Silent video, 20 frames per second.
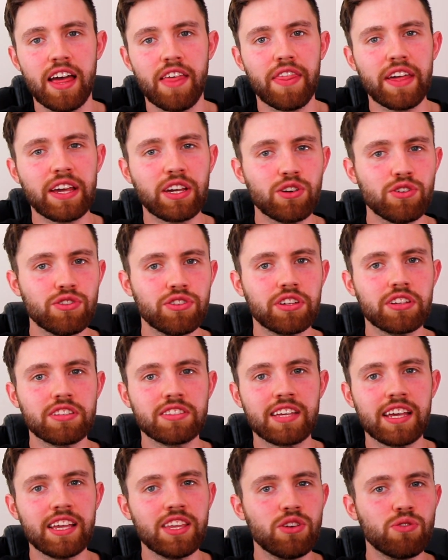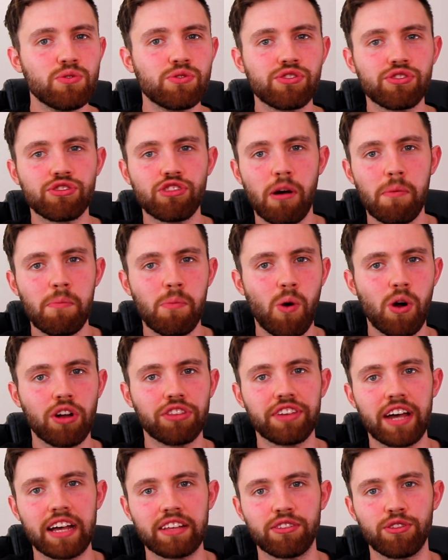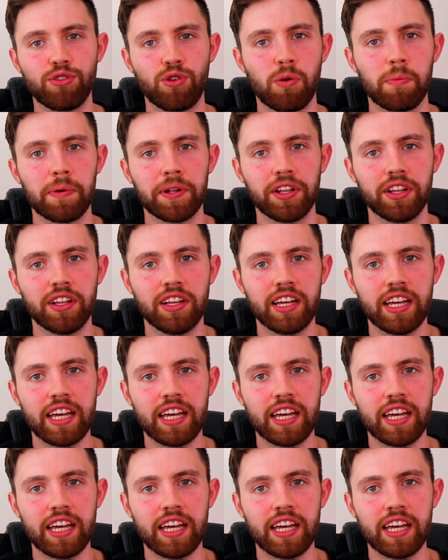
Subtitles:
they could continue somewhat as normal.